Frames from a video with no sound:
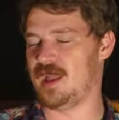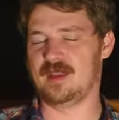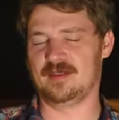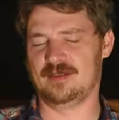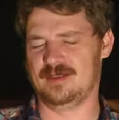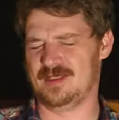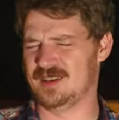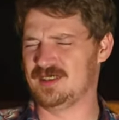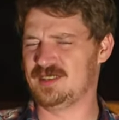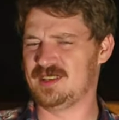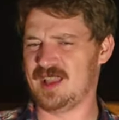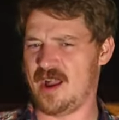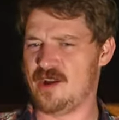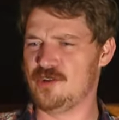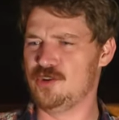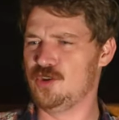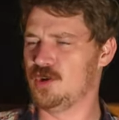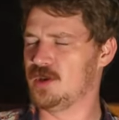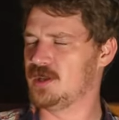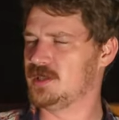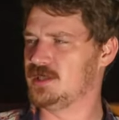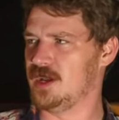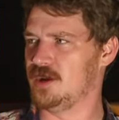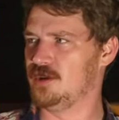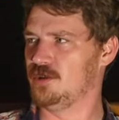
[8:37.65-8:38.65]
And this is how
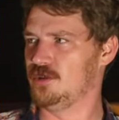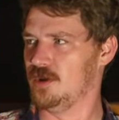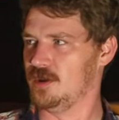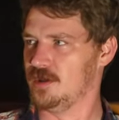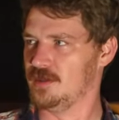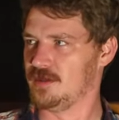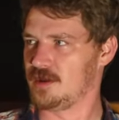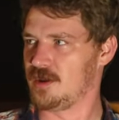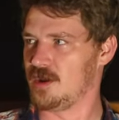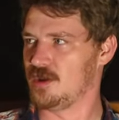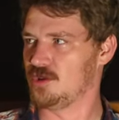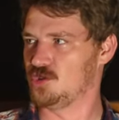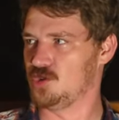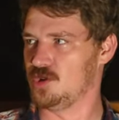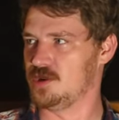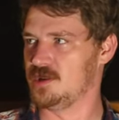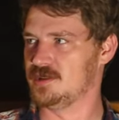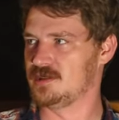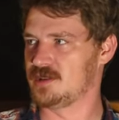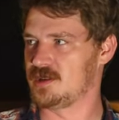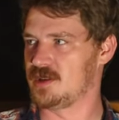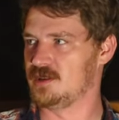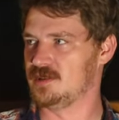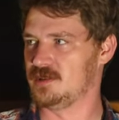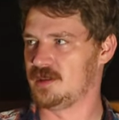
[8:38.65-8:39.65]
you can tell you're in the country
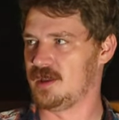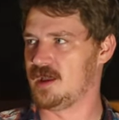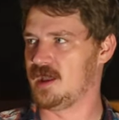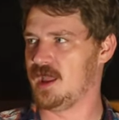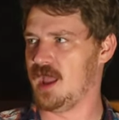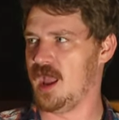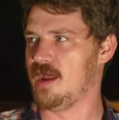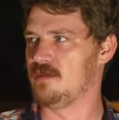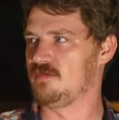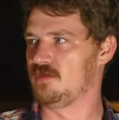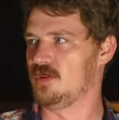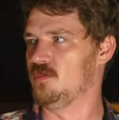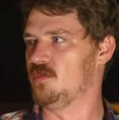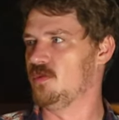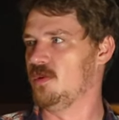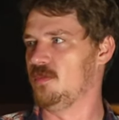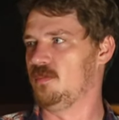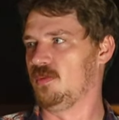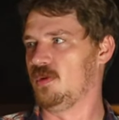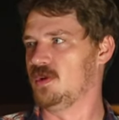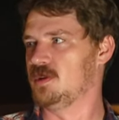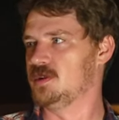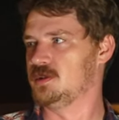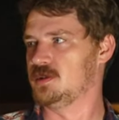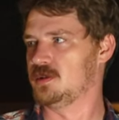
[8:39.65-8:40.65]
is because like
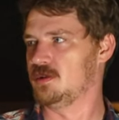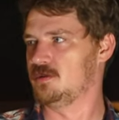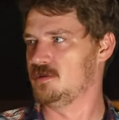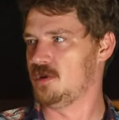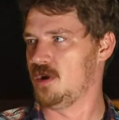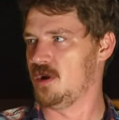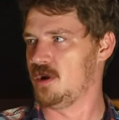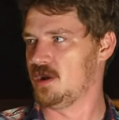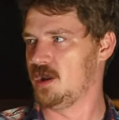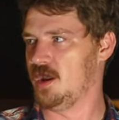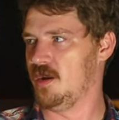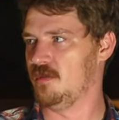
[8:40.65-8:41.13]
everyone brings their dog.